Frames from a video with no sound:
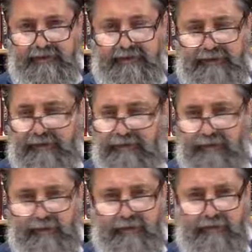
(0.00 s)
Same
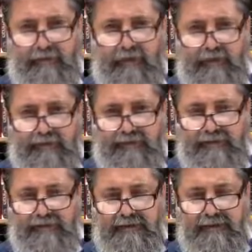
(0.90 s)
thing with our
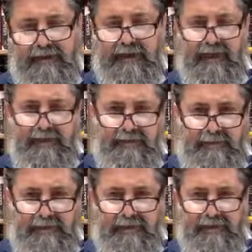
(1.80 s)
wives and
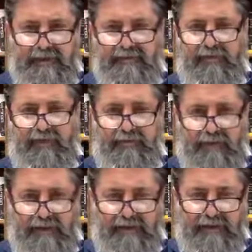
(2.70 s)
husband and
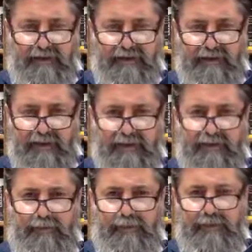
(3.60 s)
family.
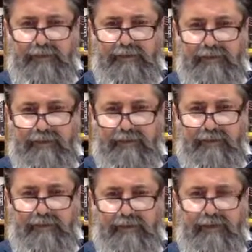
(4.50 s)
Hashem put those
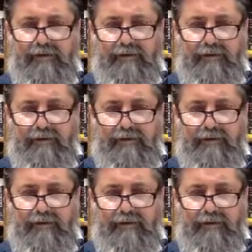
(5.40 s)
neshamot together